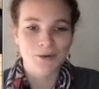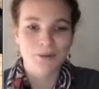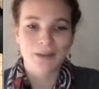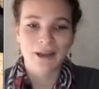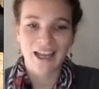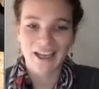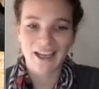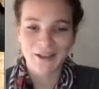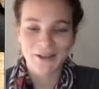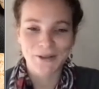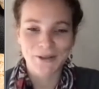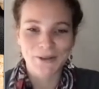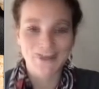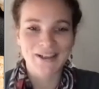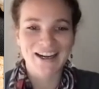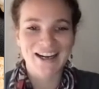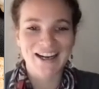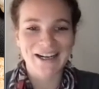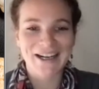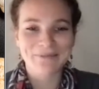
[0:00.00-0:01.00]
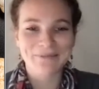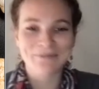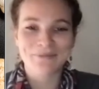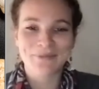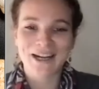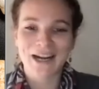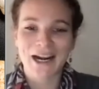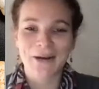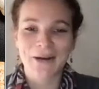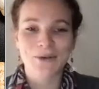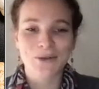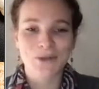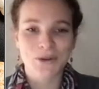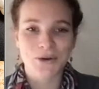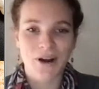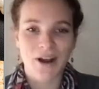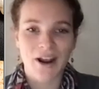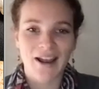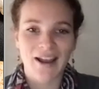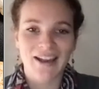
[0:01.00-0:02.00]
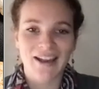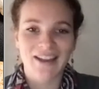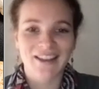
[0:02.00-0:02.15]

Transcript: panel, but I will try.